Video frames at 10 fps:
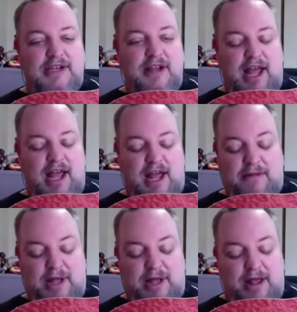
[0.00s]
uh,
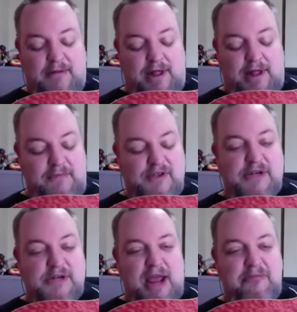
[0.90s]
uh,
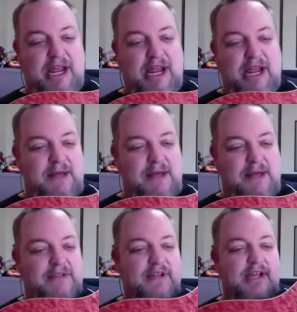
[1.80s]
Music Man pickups,